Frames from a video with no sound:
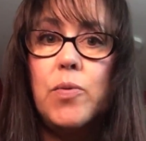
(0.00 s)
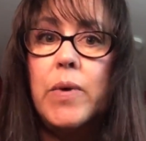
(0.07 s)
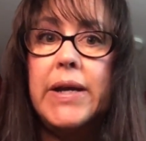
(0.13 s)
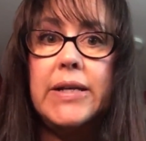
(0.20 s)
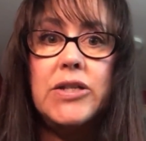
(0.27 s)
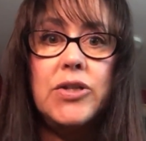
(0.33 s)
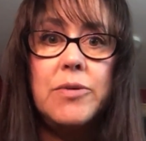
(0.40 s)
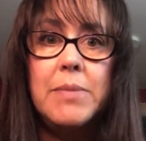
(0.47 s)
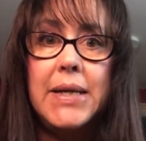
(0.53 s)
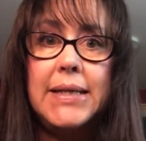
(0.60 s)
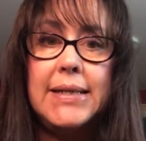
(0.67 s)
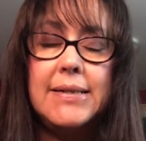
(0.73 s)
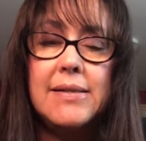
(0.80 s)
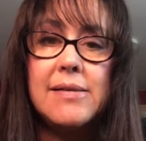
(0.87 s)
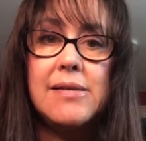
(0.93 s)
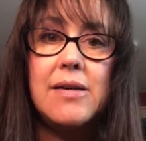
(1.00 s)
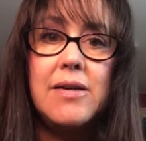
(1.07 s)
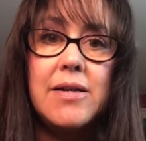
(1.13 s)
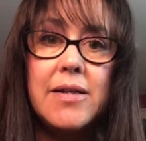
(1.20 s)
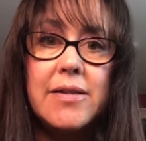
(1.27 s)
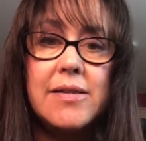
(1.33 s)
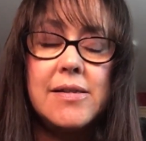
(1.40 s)
way too many
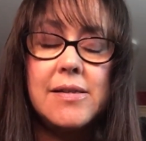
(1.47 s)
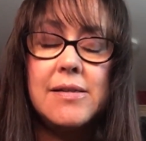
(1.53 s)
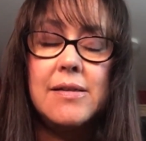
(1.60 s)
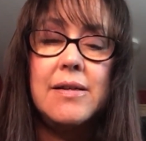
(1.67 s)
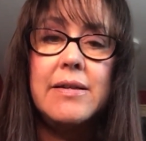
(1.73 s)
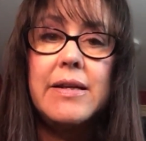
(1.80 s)
discards.